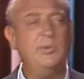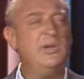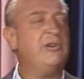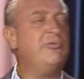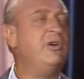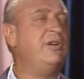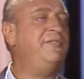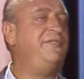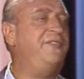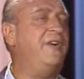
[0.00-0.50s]
told
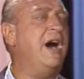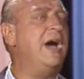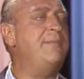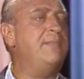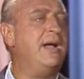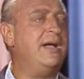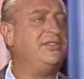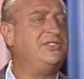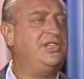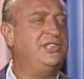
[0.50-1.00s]
me to run
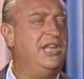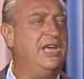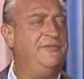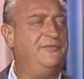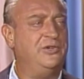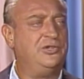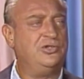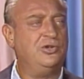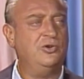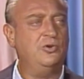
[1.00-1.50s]
five miles a
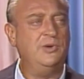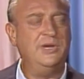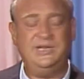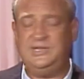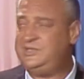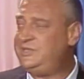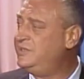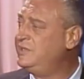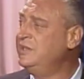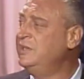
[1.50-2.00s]
day for two
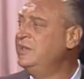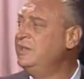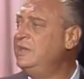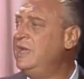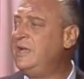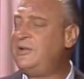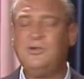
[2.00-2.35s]
weeks.